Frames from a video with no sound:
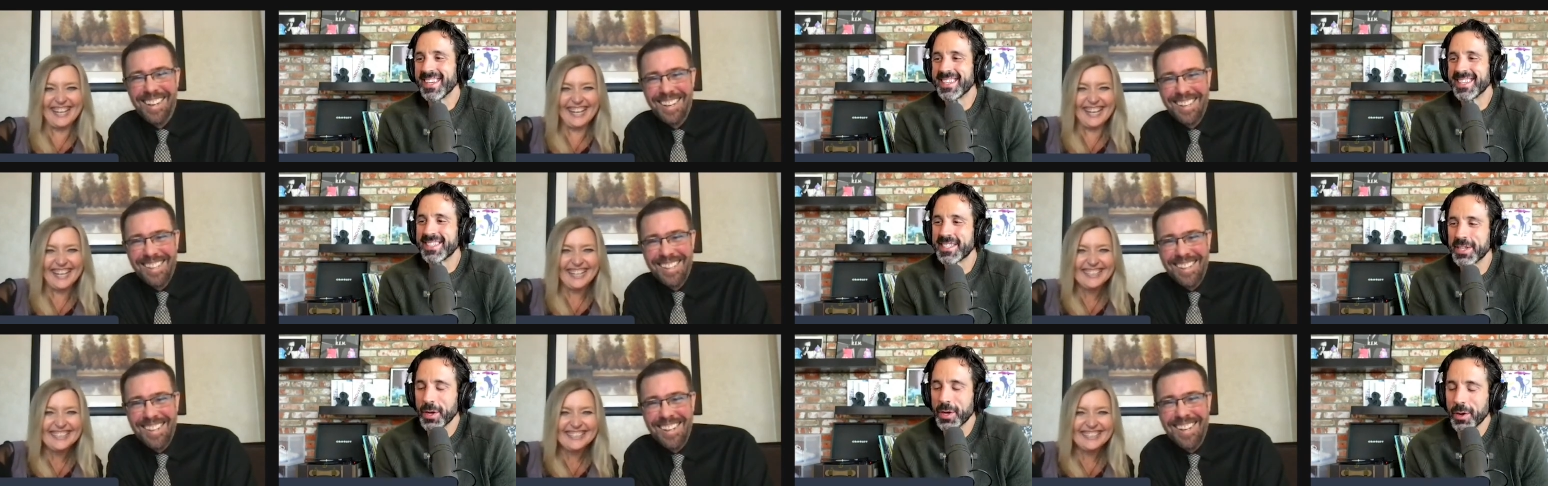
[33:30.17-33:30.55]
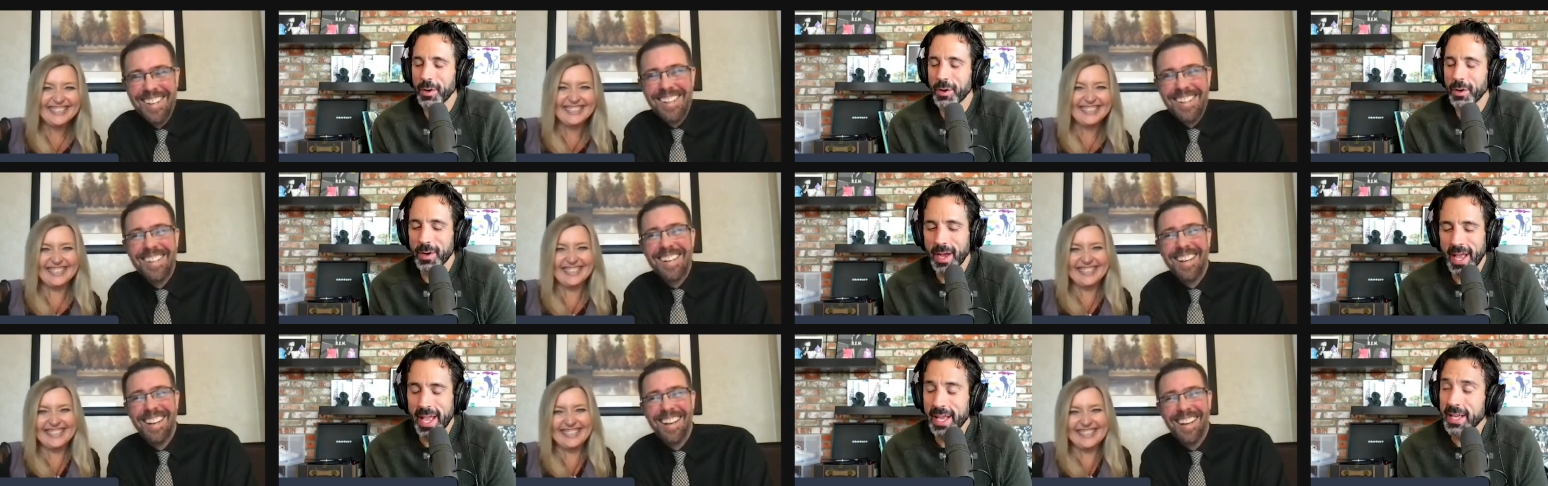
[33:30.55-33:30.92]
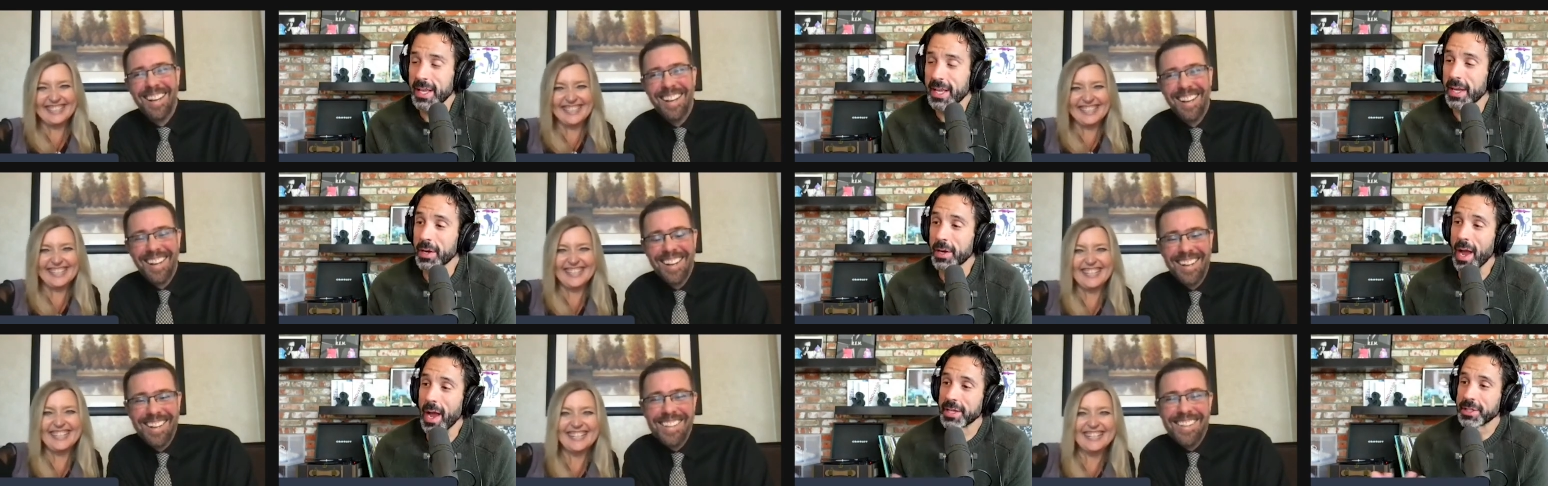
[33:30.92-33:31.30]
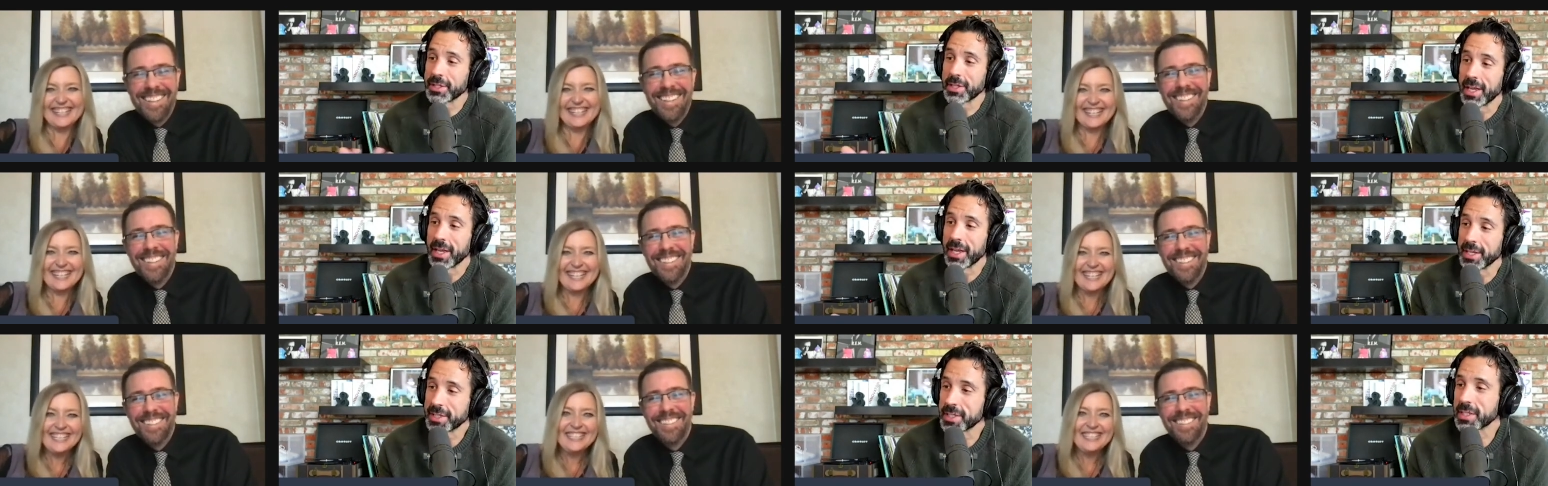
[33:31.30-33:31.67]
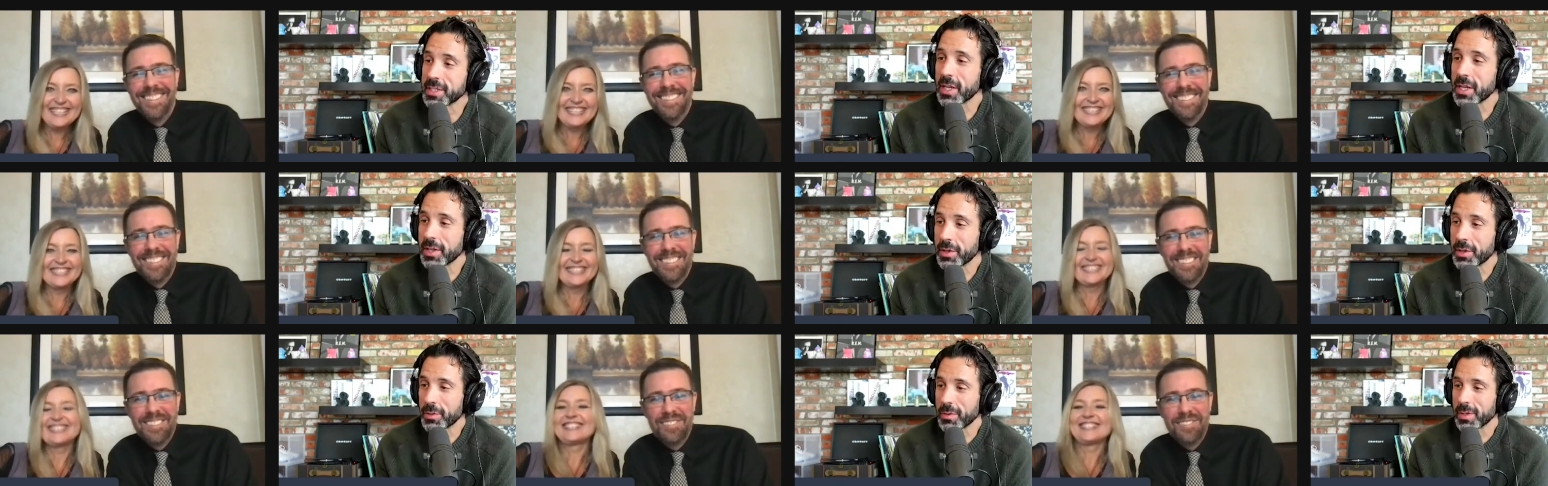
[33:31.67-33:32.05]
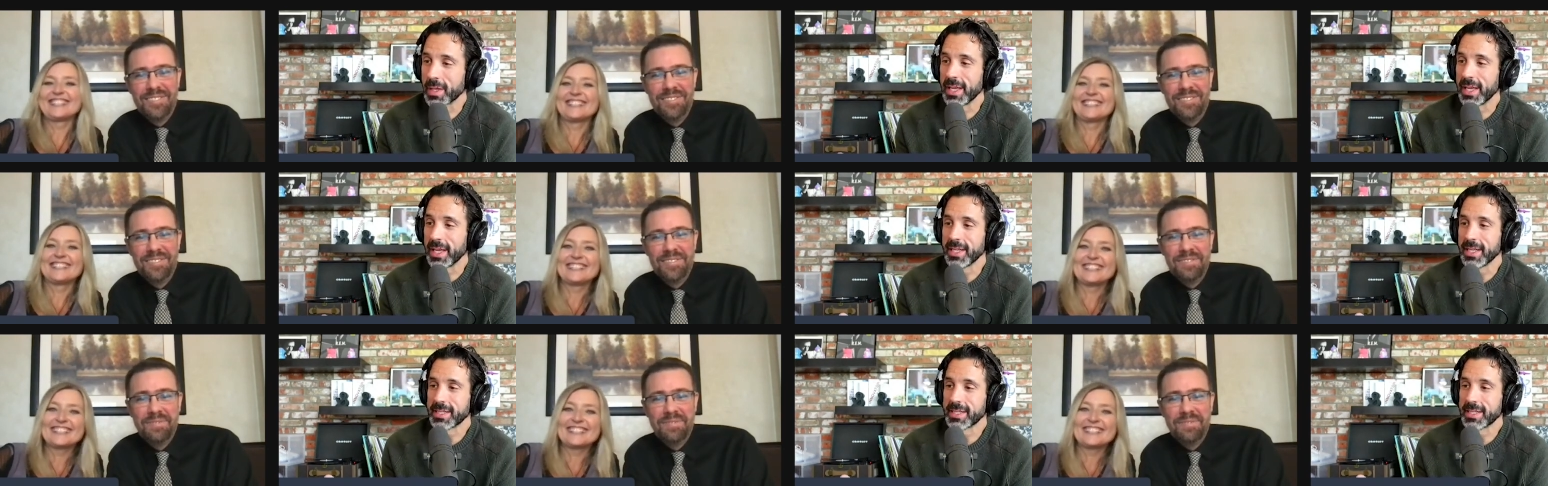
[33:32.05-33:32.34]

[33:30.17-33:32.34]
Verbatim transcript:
Speaker 1: so, hey, congratulations on the release,